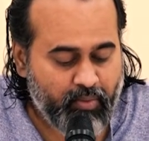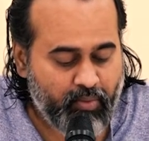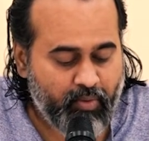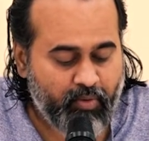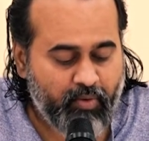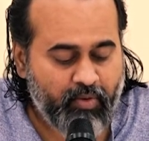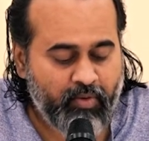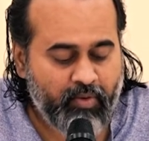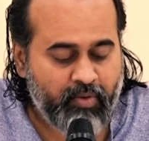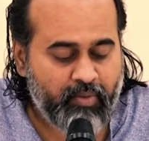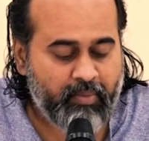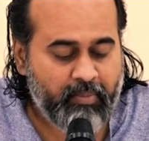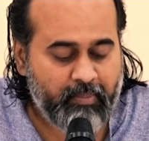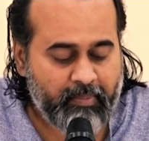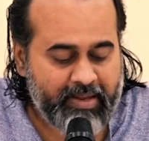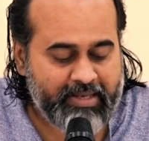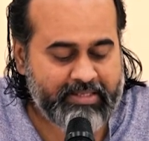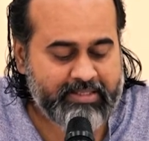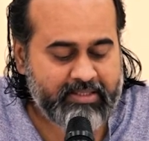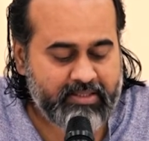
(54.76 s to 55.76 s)
o
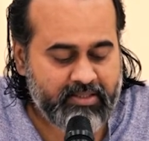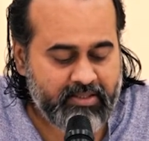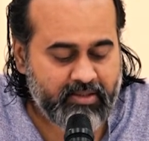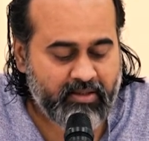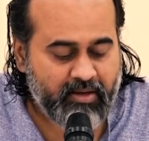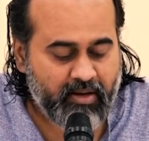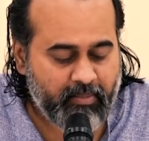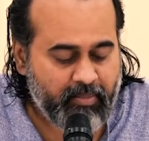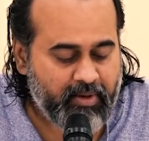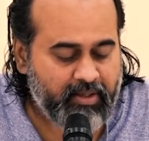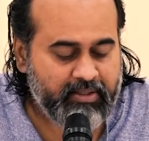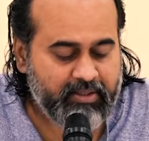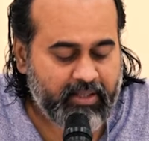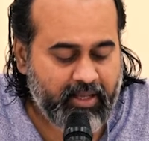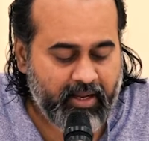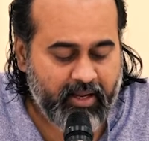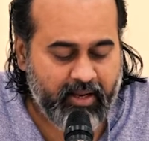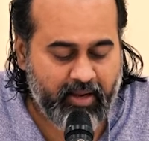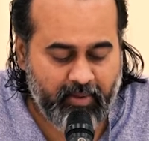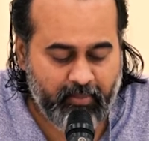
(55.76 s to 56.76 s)
best among
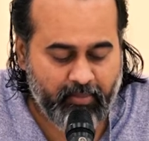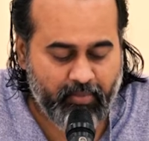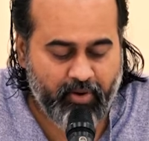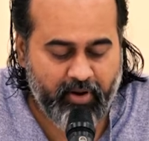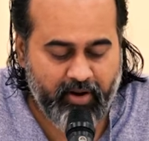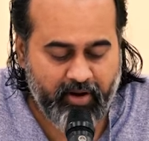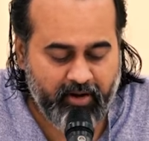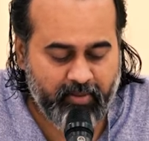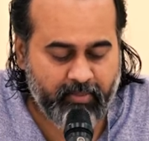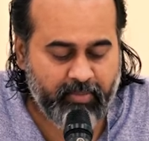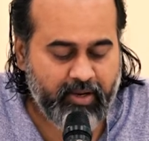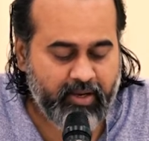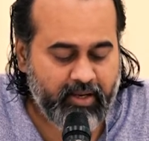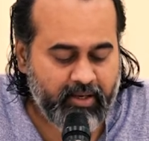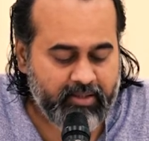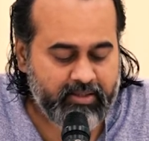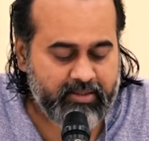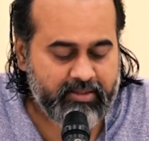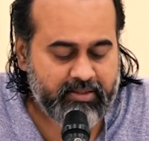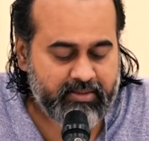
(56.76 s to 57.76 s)
the embodied
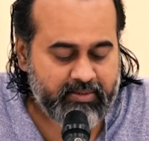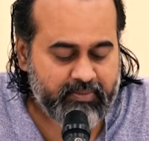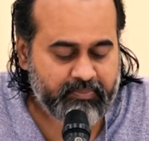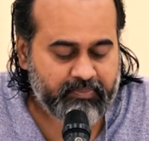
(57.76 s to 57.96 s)
beings